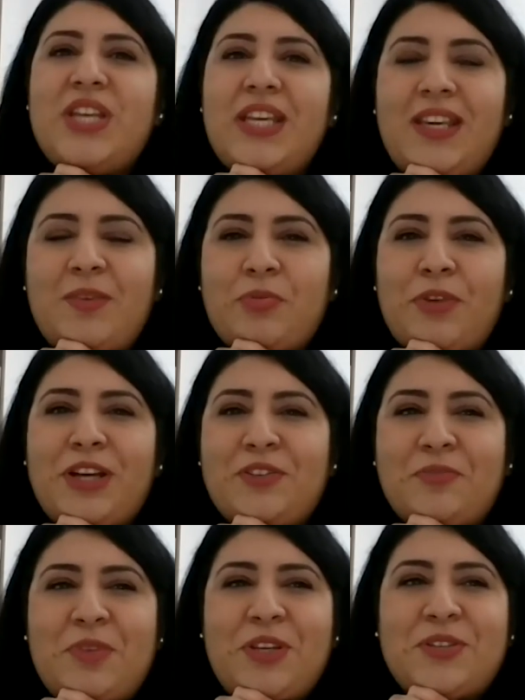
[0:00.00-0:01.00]
taking pride
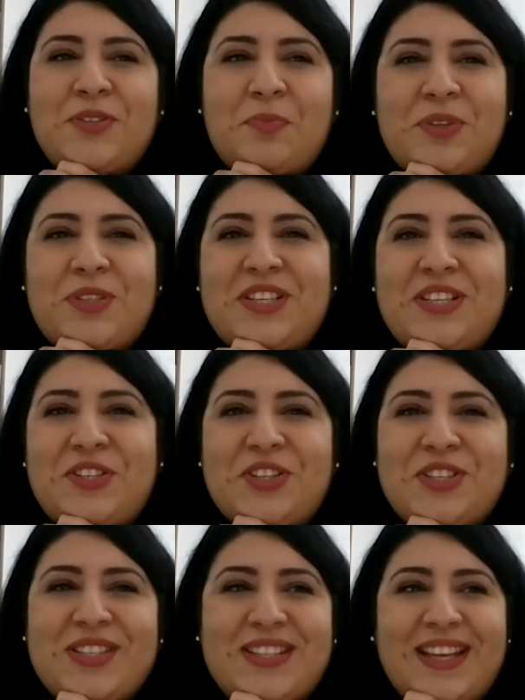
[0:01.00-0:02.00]
of being
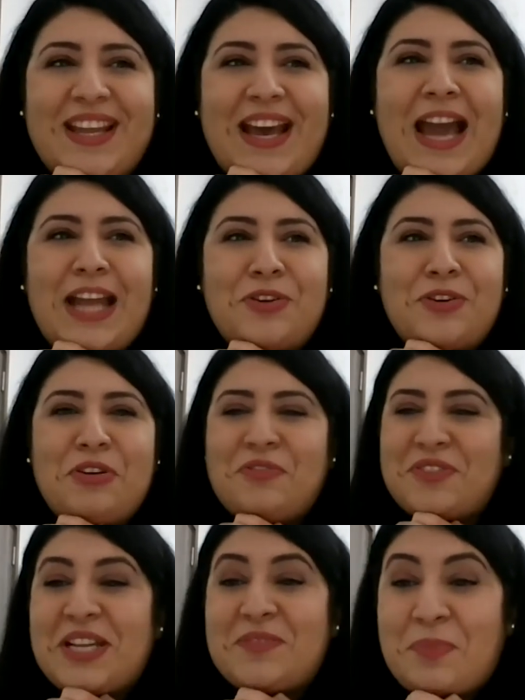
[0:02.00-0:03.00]
superstitious, and I don't know
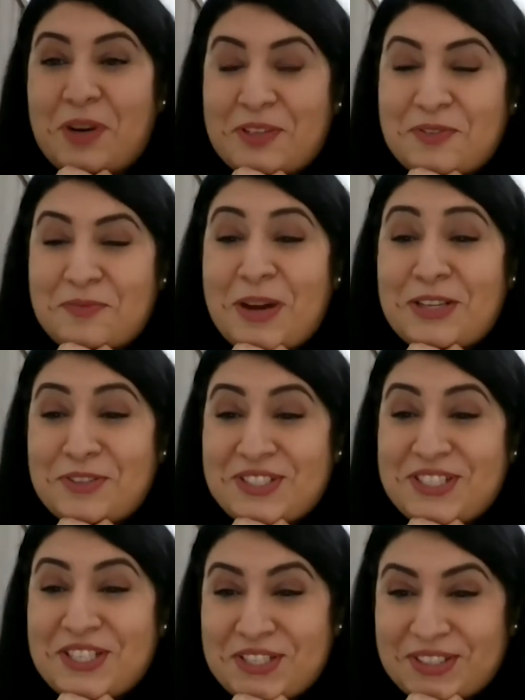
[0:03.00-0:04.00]
if that's part of my
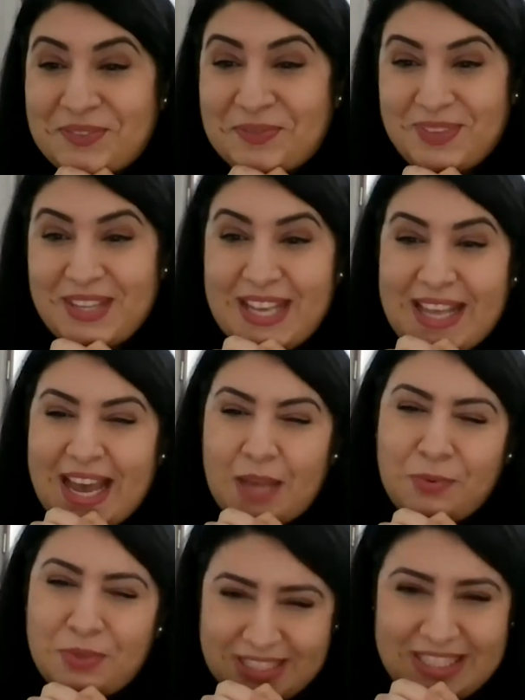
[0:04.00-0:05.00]
tradition. I
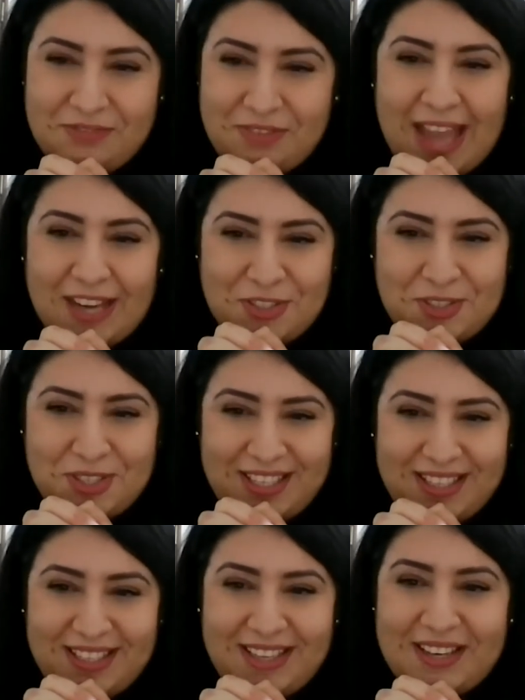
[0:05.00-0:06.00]
wouldn't give
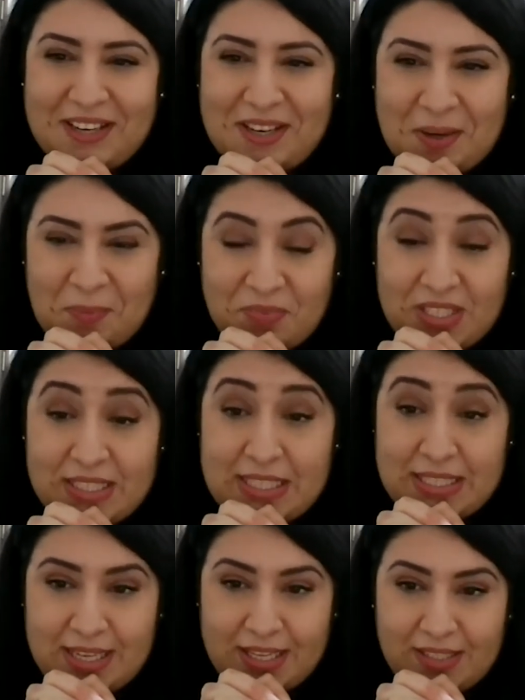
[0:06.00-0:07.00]
actually
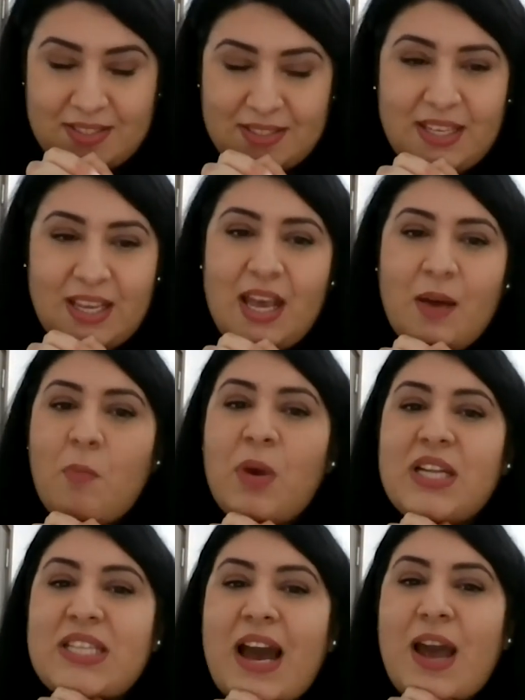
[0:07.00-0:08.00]
details,
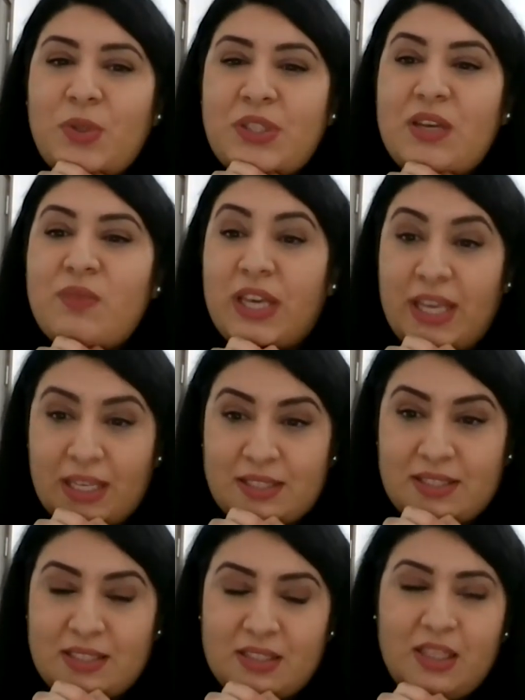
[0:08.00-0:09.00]
but I will give a
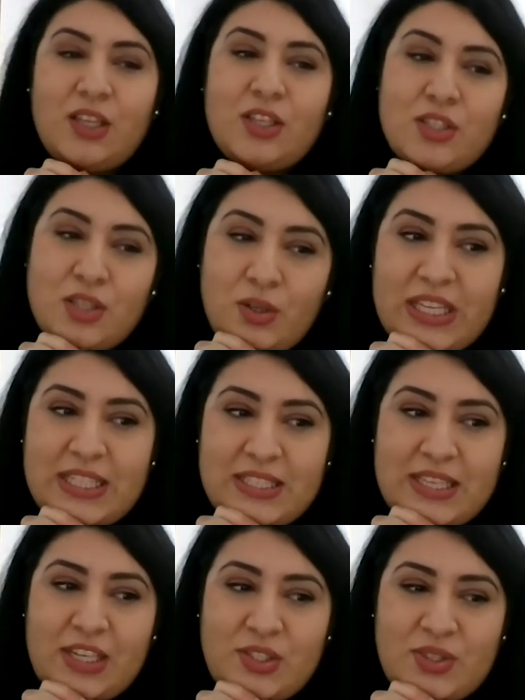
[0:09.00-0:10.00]
hint. So let's
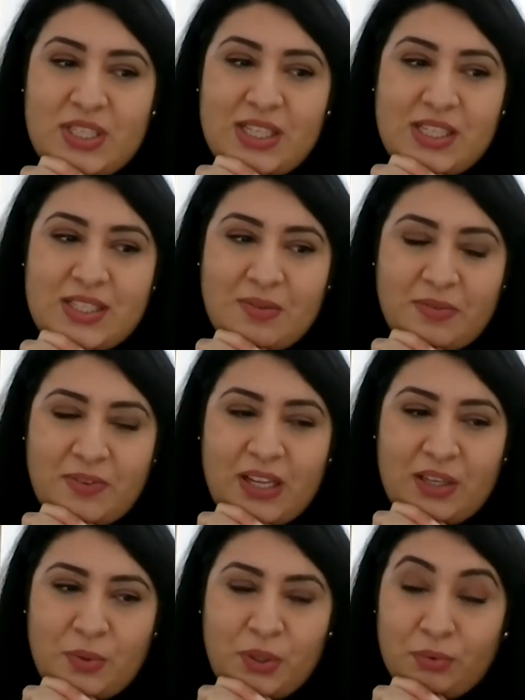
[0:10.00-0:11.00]
say today's I'm
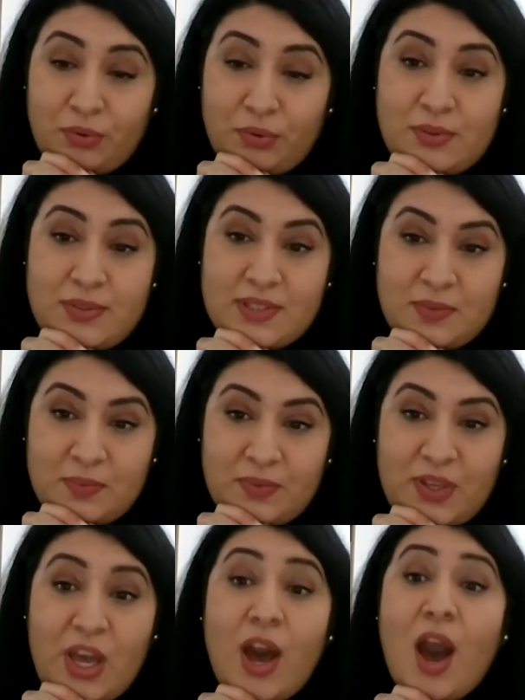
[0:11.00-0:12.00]
following rules.
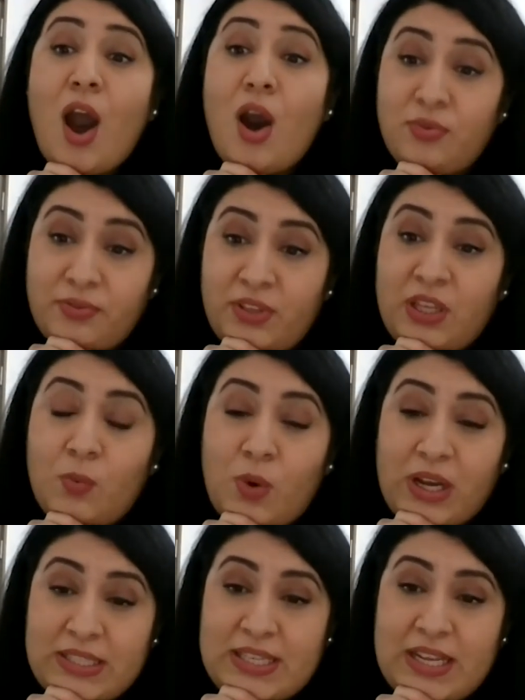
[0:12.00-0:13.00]
Hopefully
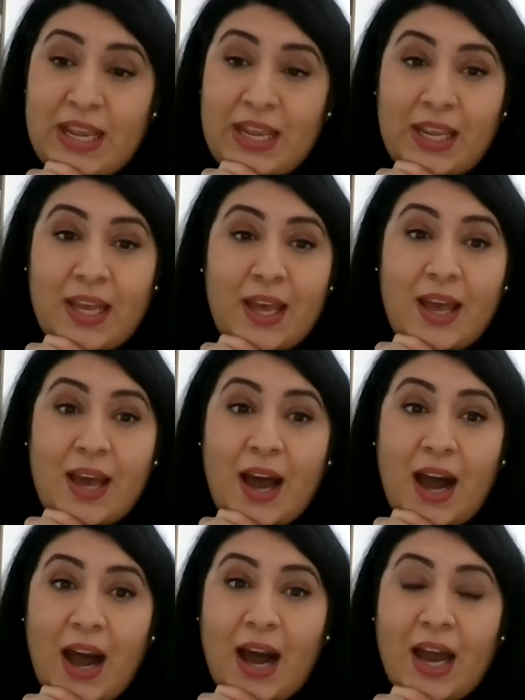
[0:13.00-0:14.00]
one day
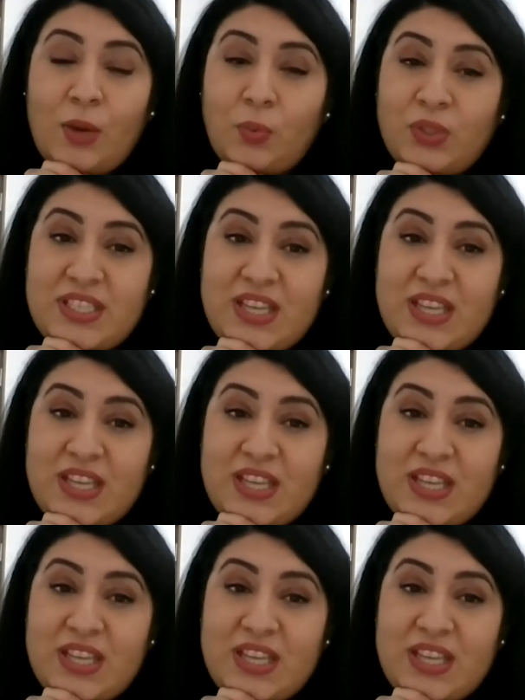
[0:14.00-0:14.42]
I will